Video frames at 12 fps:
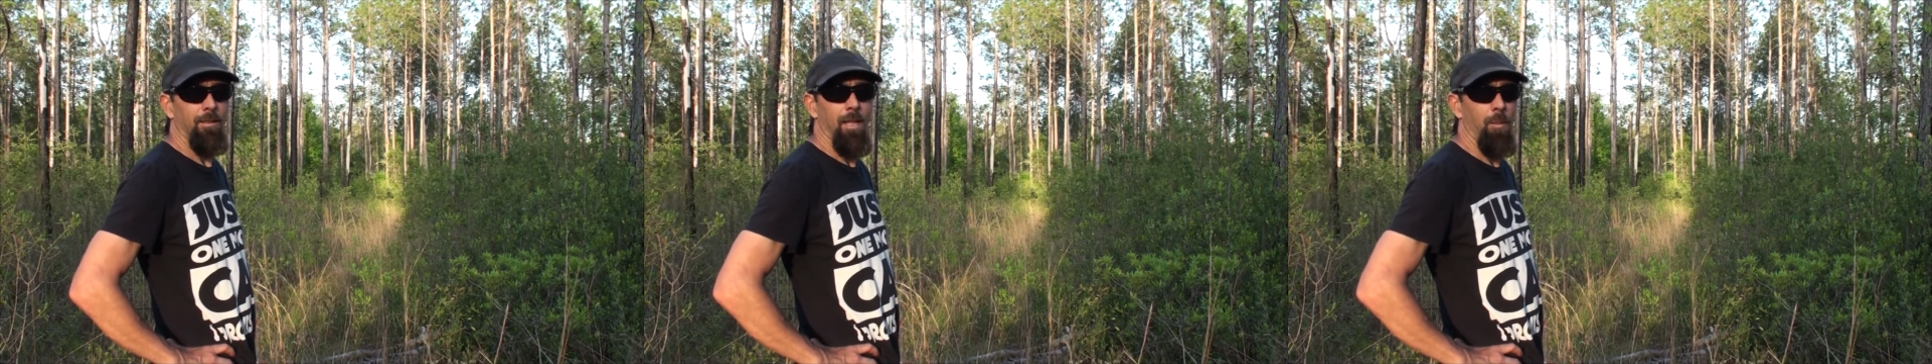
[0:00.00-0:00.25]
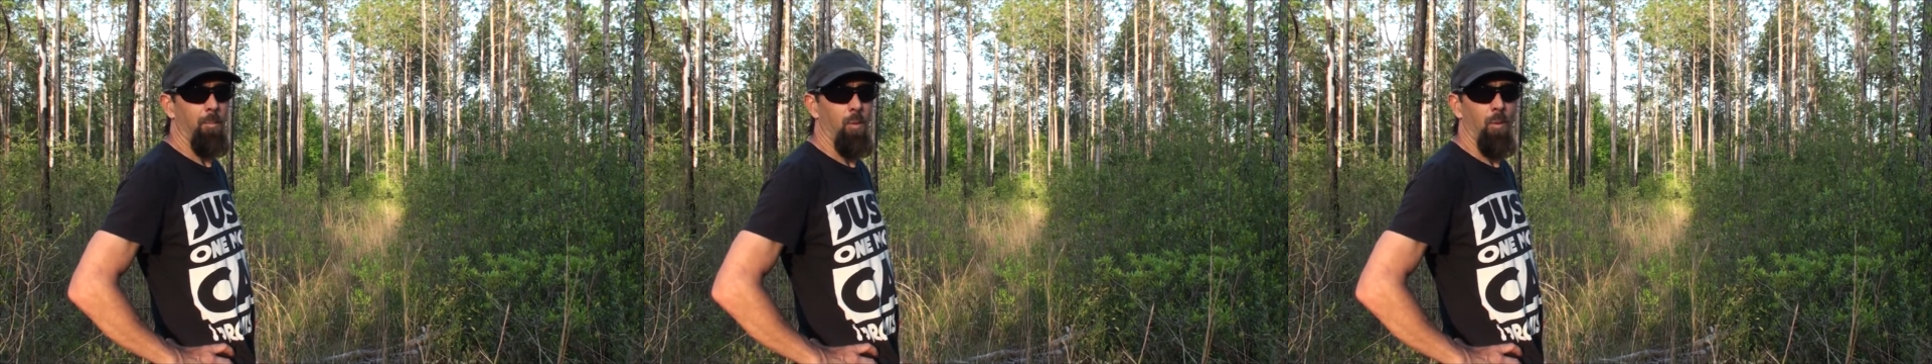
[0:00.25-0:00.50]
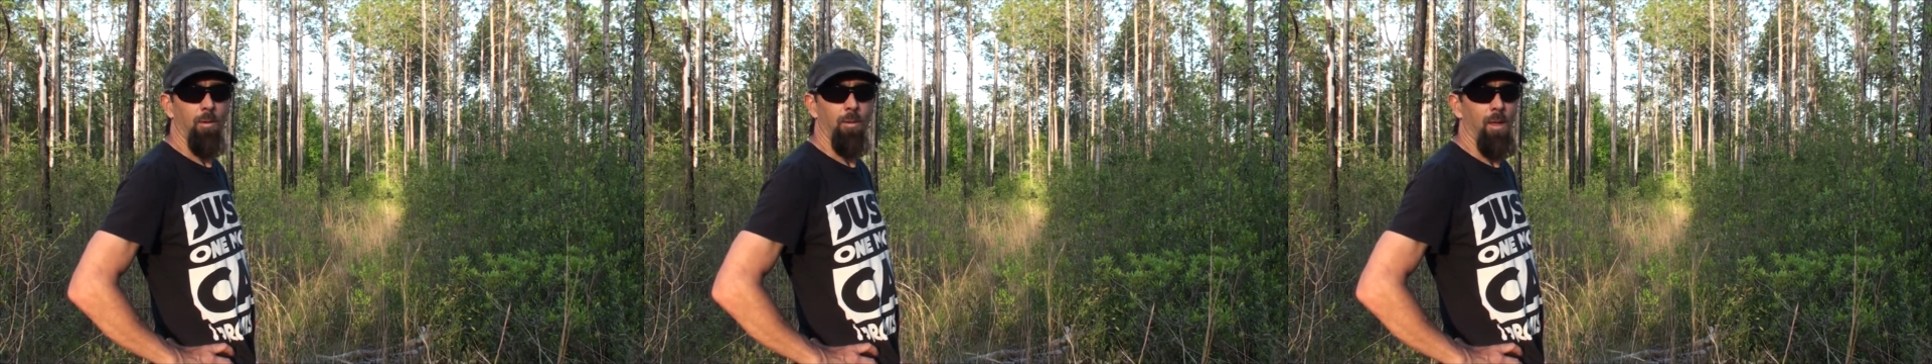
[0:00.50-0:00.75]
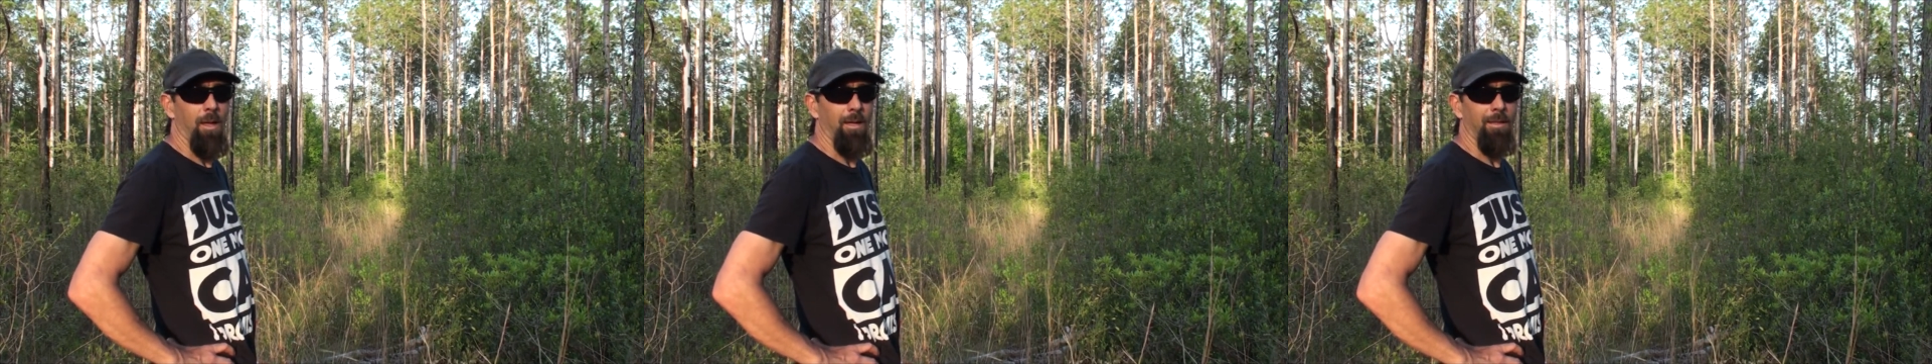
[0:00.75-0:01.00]
That poor
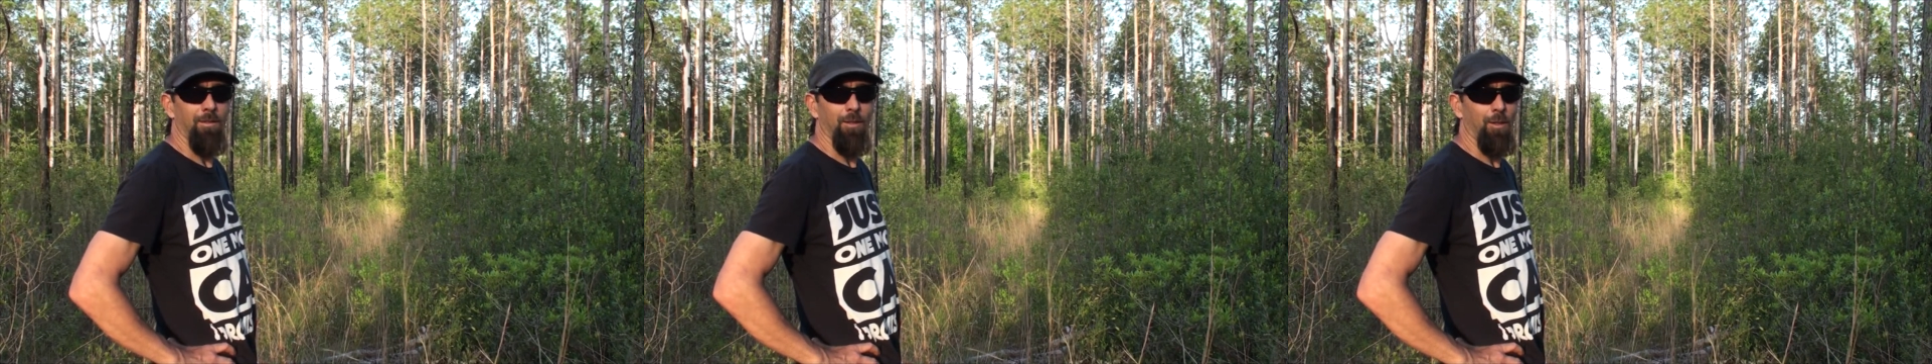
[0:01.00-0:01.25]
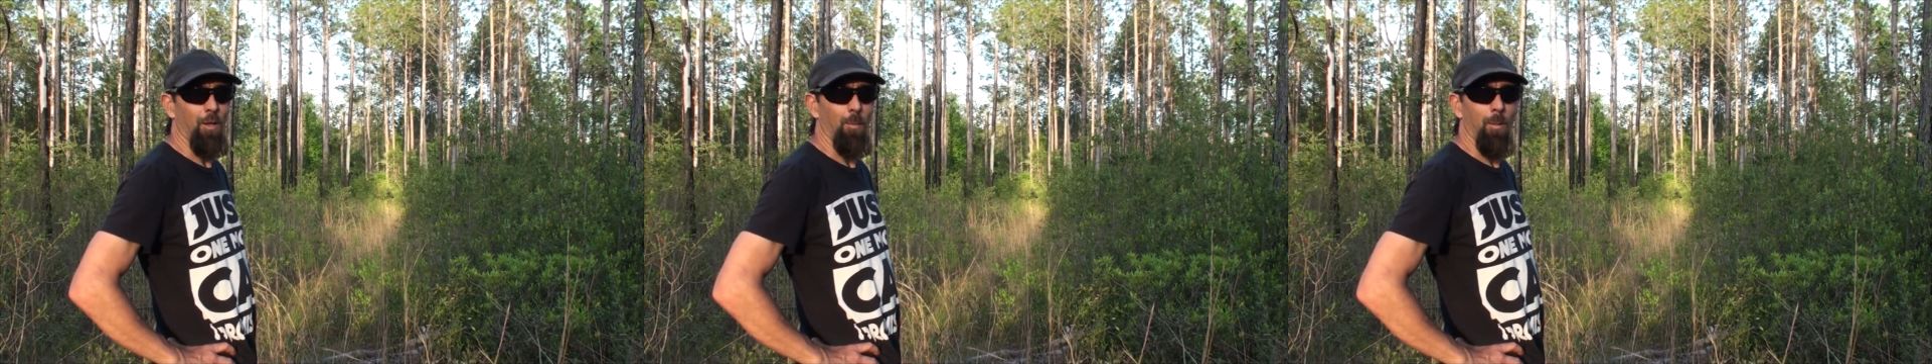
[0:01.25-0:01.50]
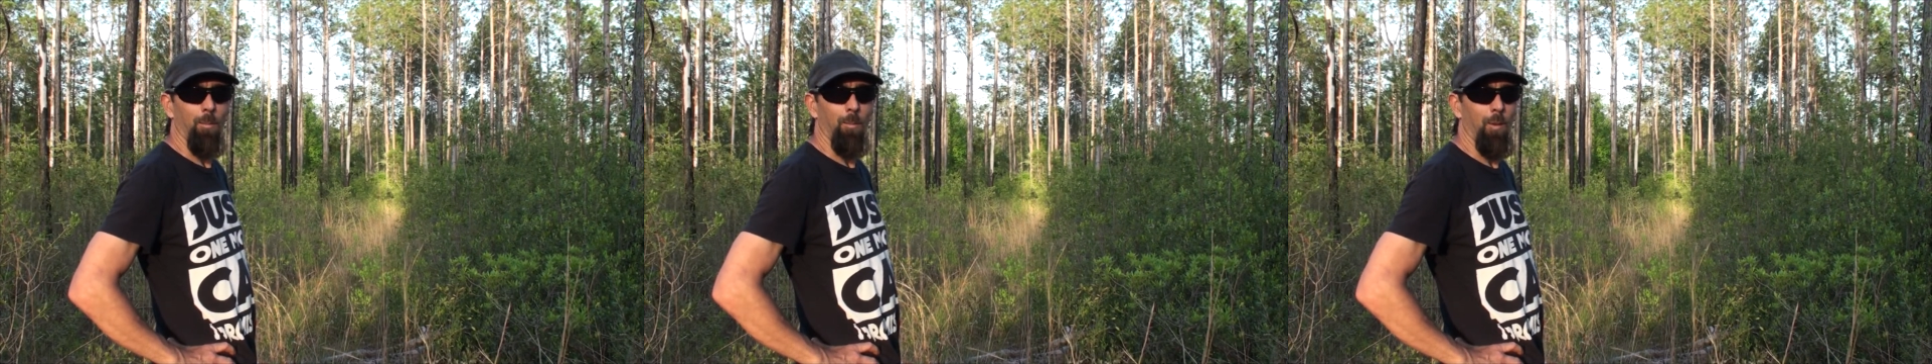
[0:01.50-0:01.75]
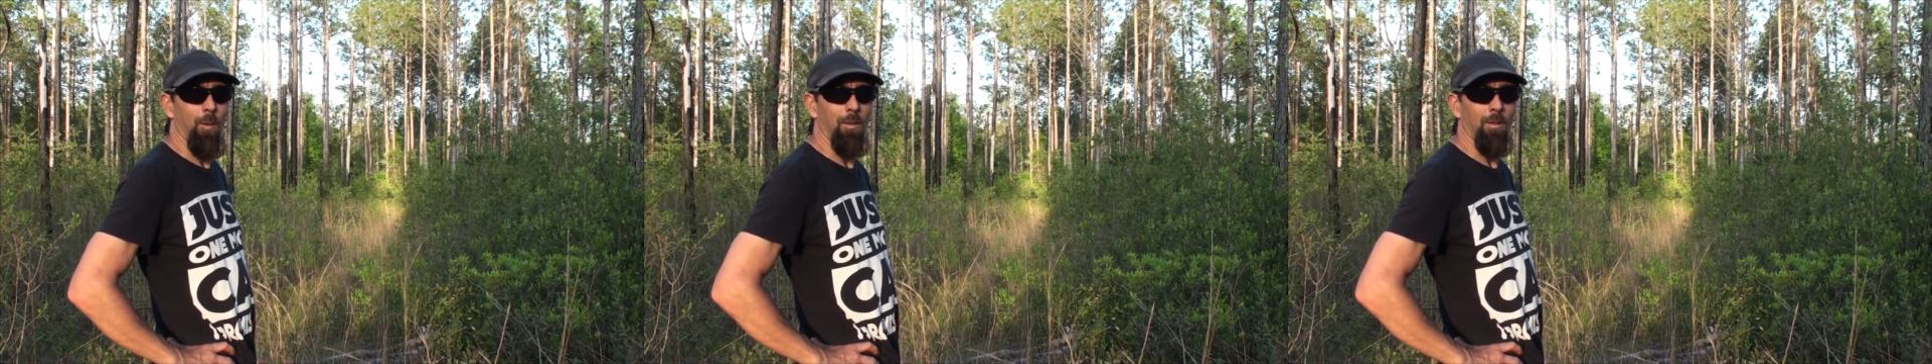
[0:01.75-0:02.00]
thing is just going to be
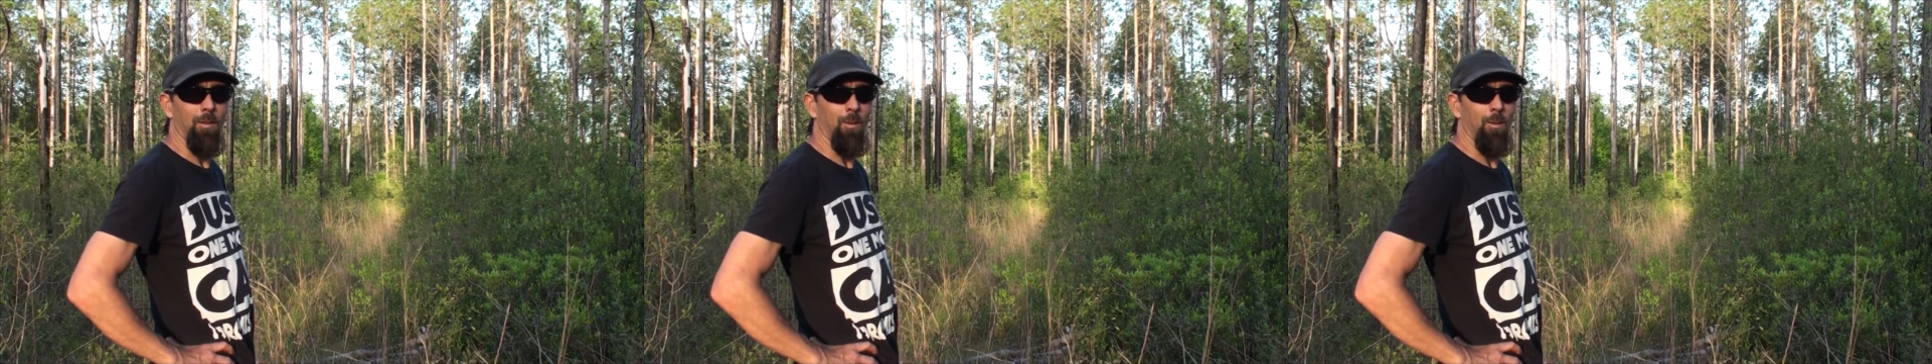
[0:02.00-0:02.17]
put